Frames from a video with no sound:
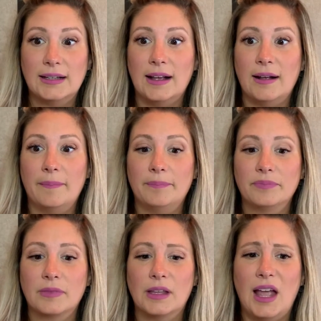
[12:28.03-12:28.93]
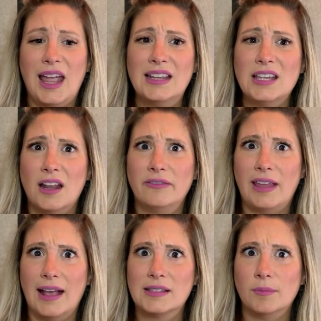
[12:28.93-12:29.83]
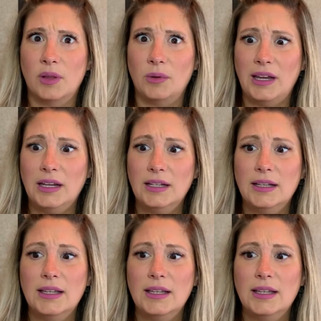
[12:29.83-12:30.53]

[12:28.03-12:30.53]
I had a ton of gas and bloating,